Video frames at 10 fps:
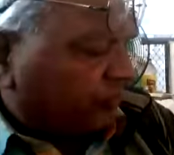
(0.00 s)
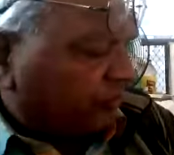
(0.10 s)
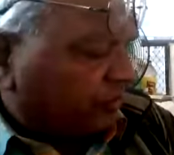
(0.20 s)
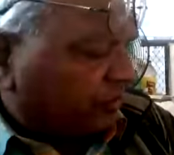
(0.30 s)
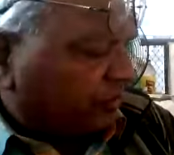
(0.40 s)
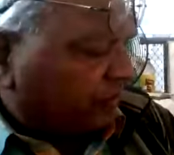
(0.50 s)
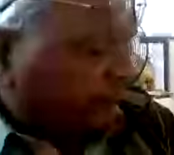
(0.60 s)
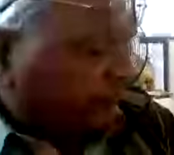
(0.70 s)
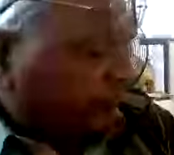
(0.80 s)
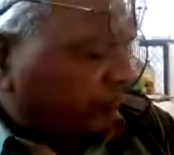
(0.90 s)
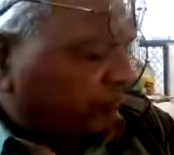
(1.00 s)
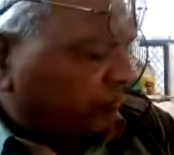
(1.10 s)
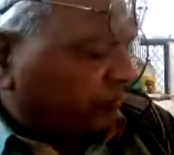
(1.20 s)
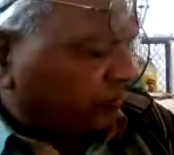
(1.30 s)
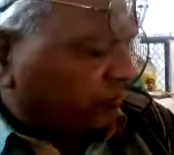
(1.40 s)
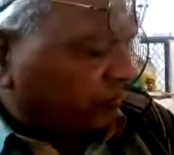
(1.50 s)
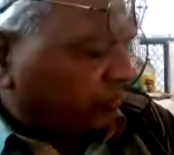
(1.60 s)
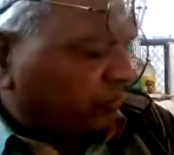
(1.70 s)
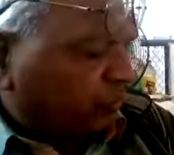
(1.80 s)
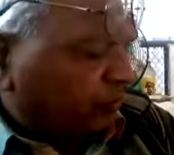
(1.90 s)
general information about
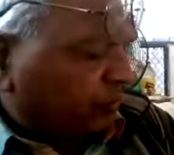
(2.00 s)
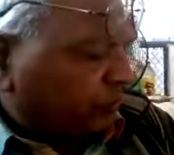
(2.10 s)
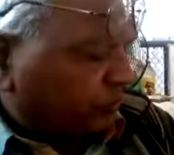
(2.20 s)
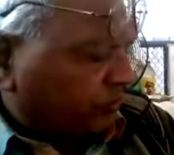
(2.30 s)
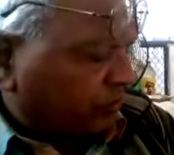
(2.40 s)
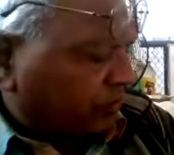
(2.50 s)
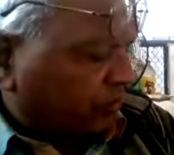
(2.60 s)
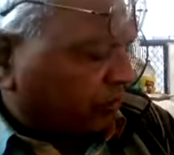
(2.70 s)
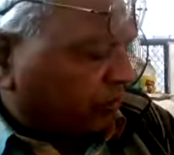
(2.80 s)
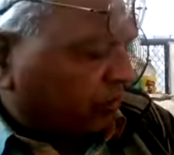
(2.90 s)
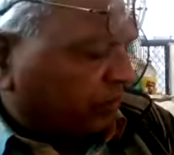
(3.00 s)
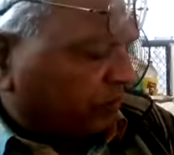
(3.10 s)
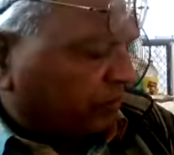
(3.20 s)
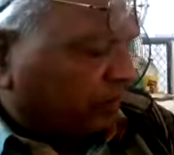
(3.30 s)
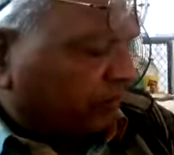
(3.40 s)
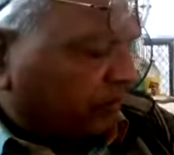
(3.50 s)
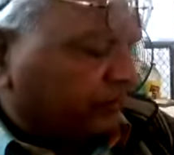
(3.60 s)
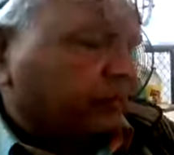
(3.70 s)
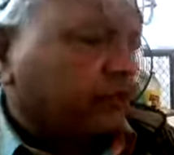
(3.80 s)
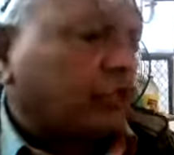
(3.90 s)
swimming pools and law, and building
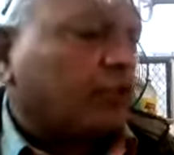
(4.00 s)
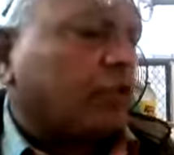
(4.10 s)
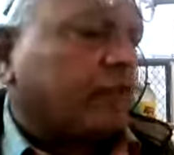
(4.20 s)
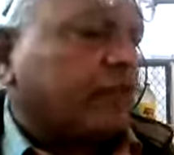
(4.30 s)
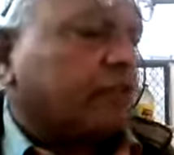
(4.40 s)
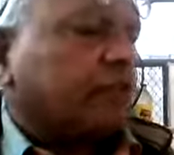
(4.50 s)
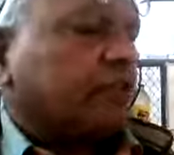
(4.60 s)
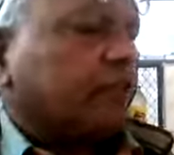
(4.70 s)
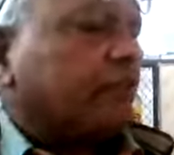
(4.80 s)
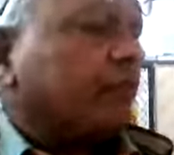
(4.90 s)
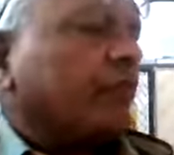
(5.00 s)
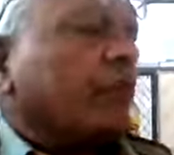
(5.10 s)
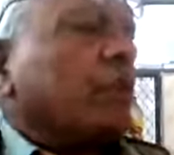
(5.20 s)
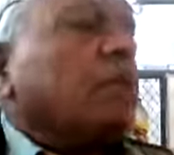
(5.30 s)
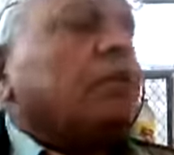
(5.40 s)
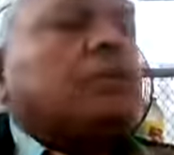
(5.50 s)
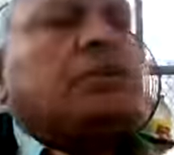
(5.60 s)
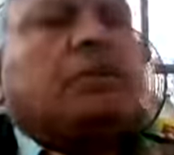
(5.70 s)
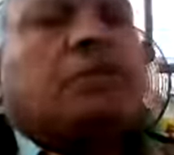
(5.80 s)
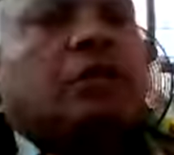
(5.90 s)
practice statute references. And
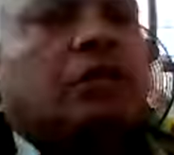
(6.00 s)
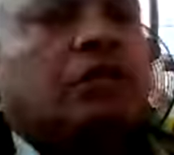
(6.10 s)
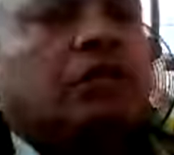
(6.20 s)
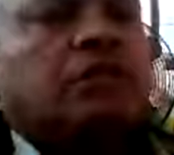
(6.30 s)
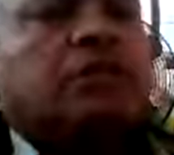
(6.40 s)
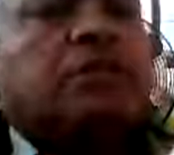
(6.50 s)
this is